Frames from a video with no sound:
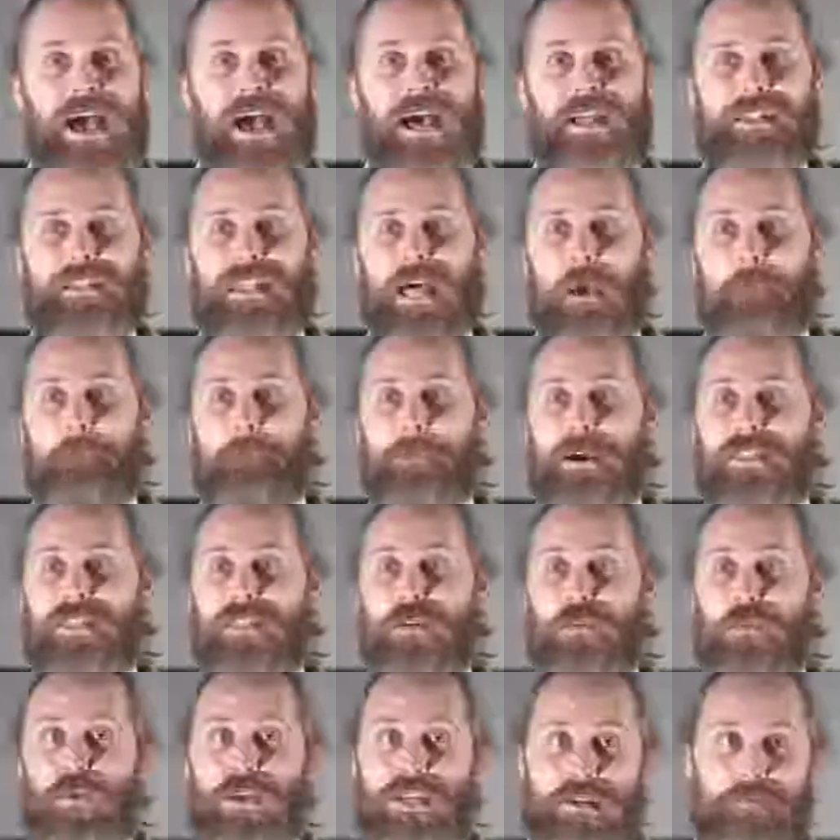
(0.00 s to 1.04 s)
and that meant
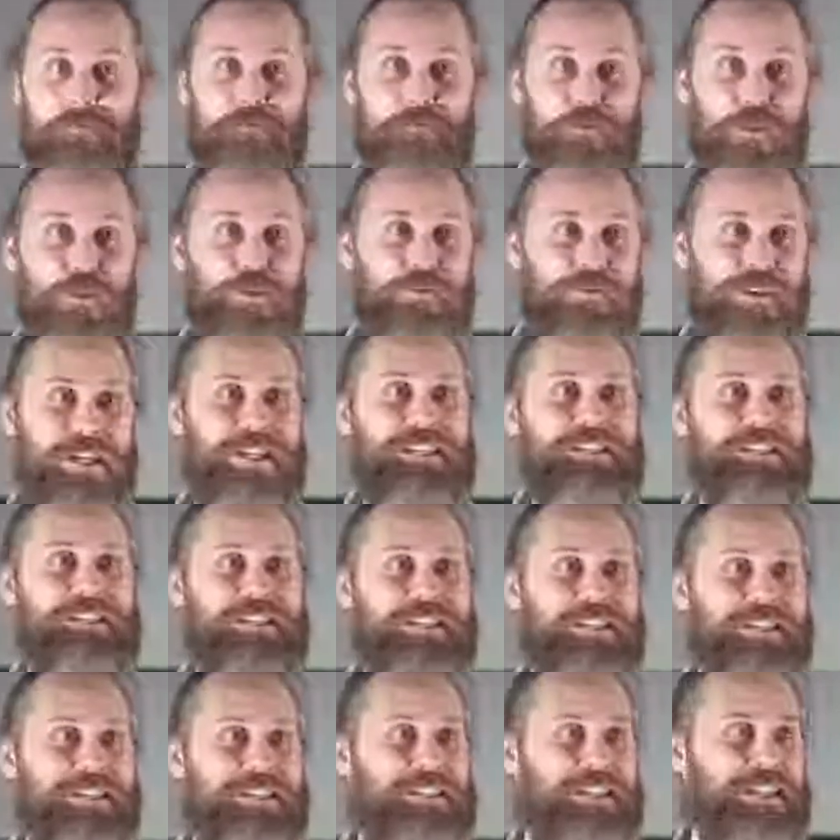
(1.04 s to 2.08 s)
that we could move into
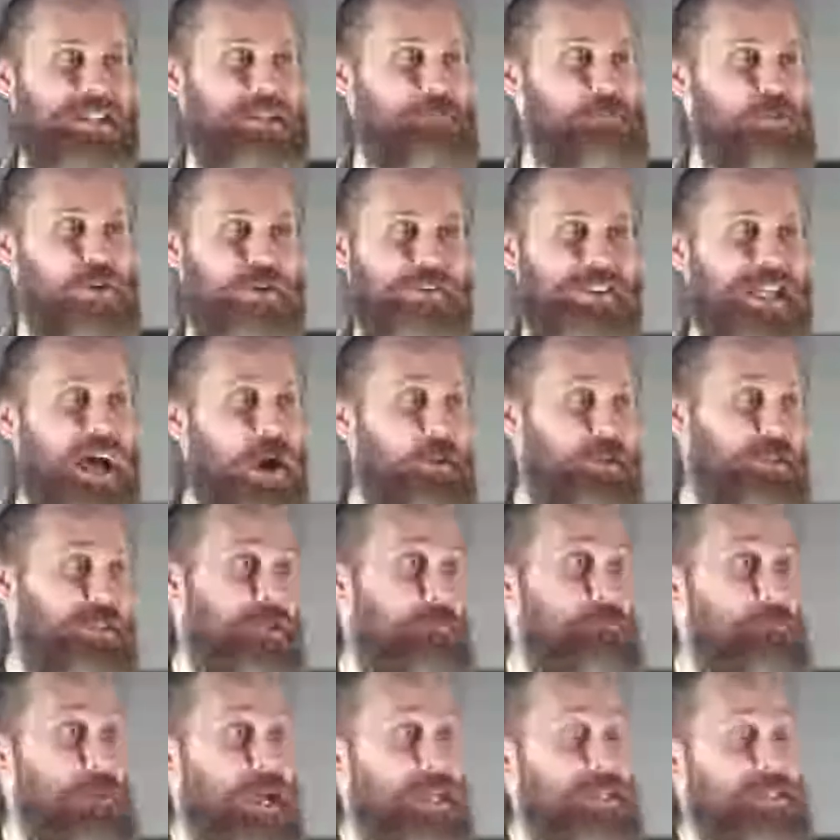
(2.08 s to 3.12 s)
this cinema. And now it's
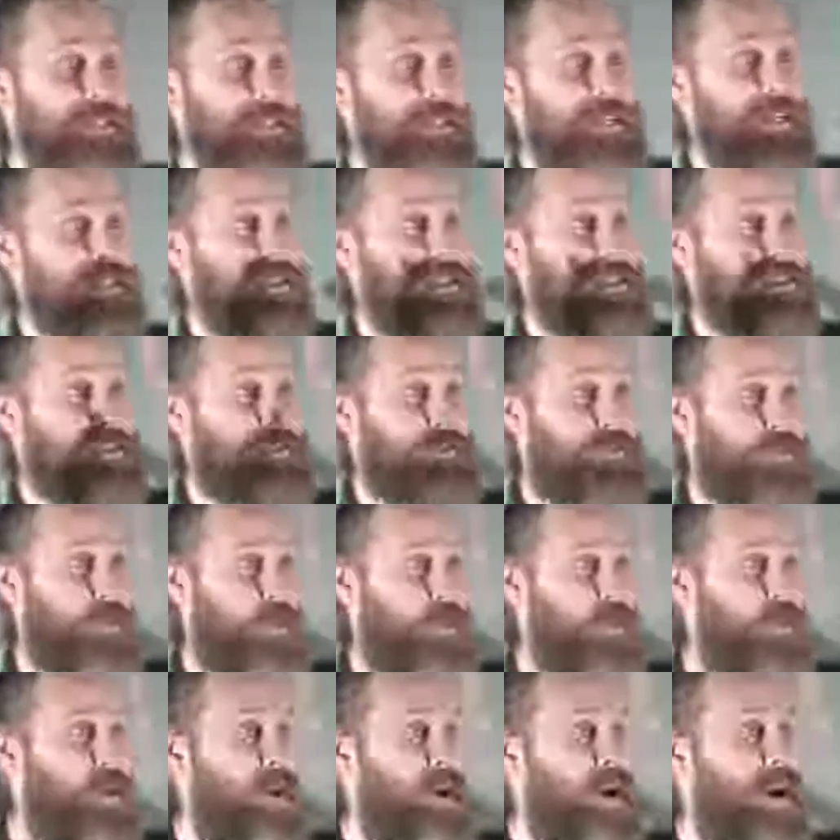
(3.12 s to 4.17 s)
amazing and it's
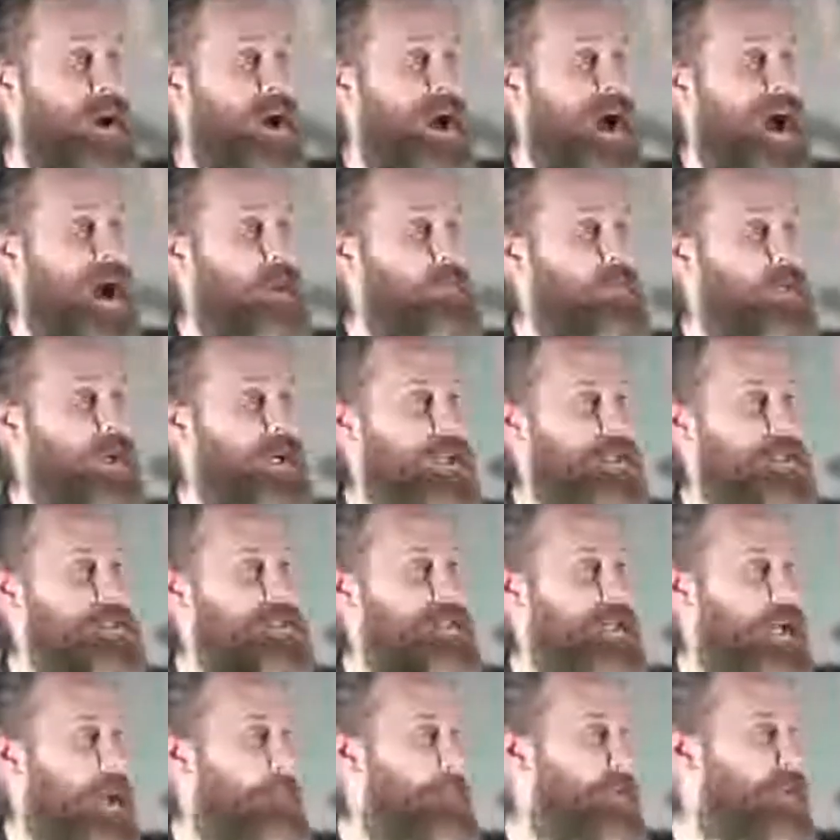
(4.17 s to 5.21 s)
full. And we're going to
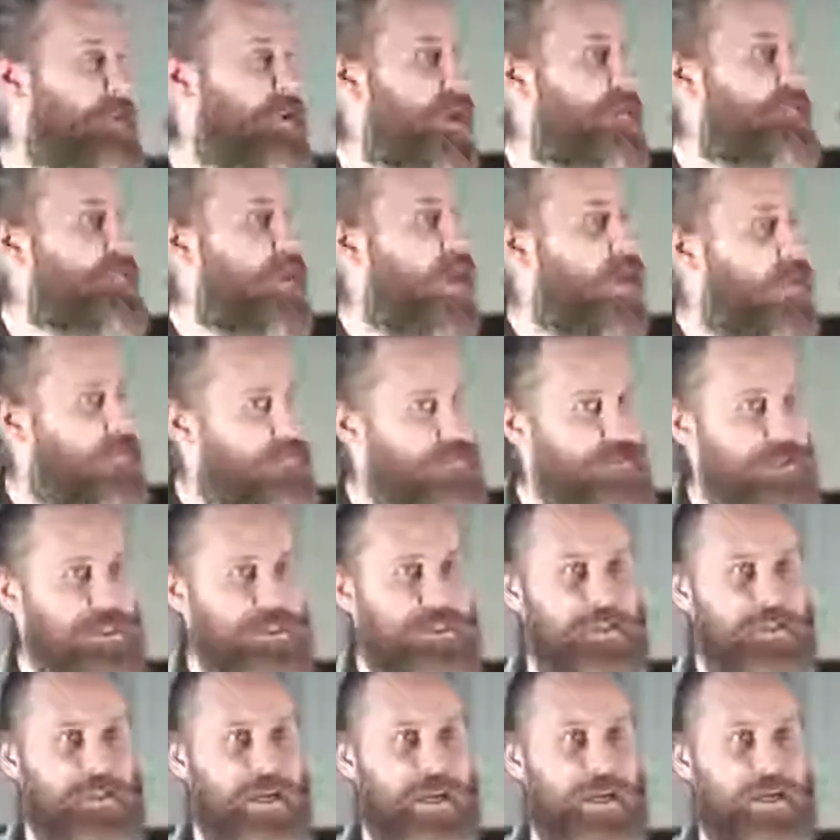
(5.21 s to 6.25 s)
take up another offering
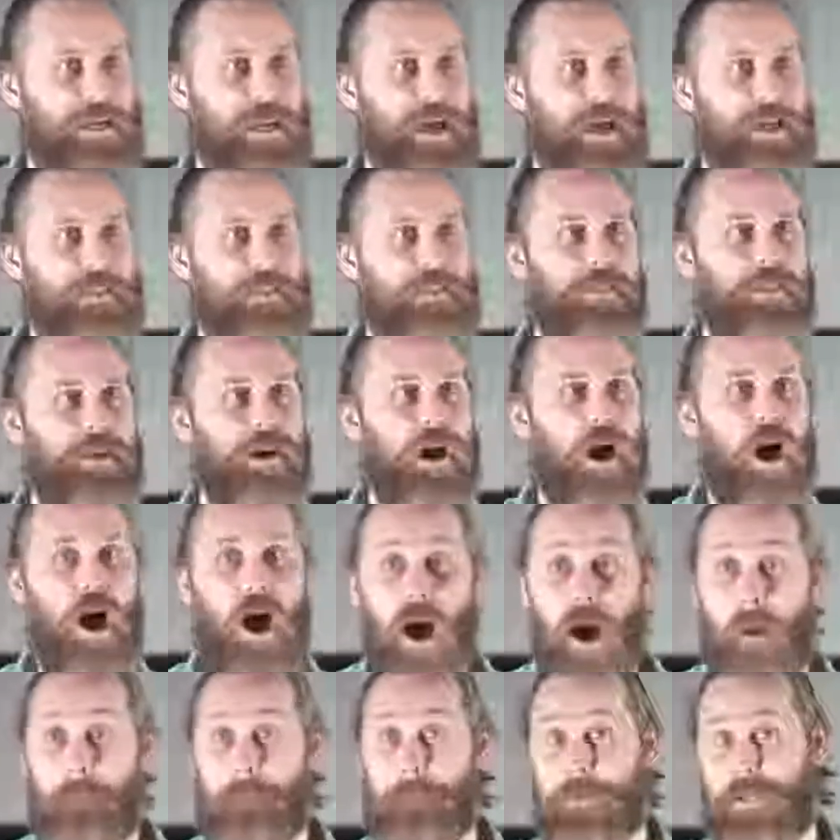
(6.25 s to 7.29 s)
today. And the
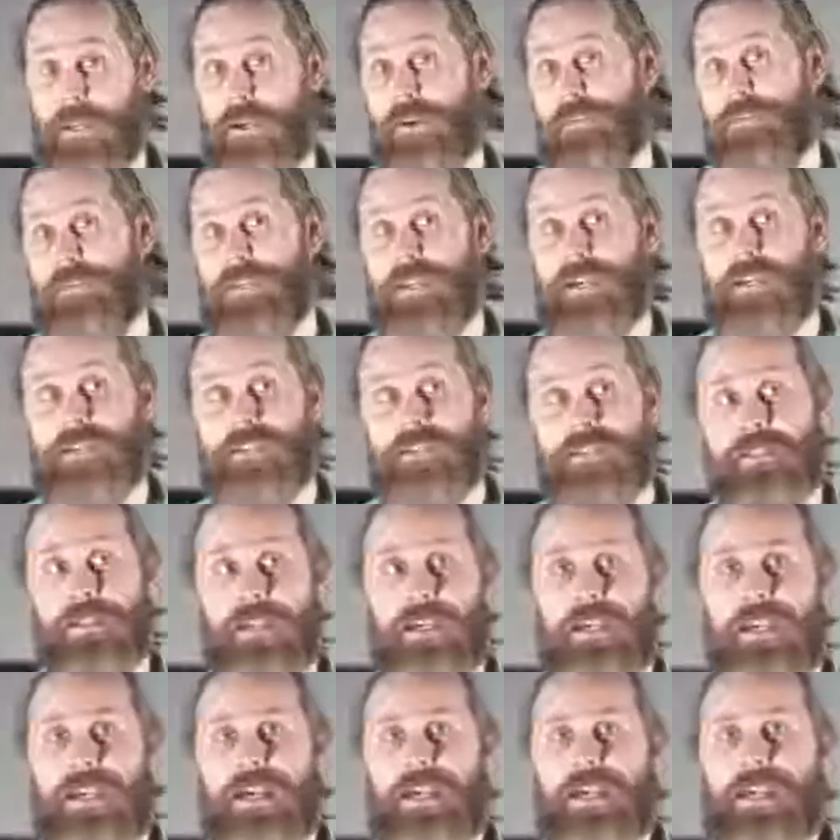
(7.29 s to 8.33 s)
heartbeat of this,
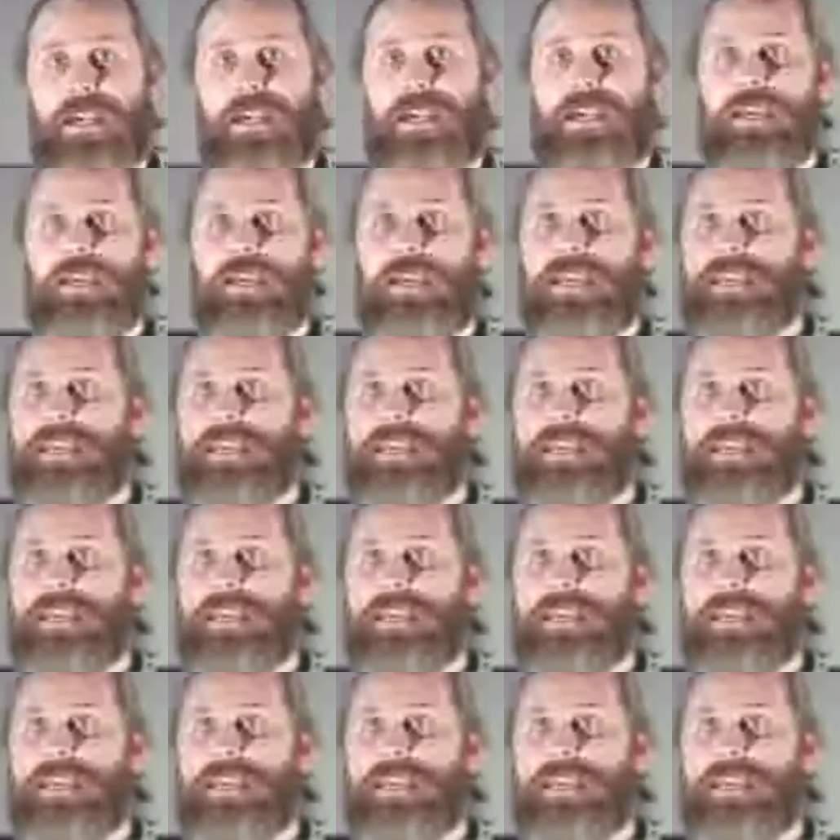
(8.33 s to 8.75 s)
it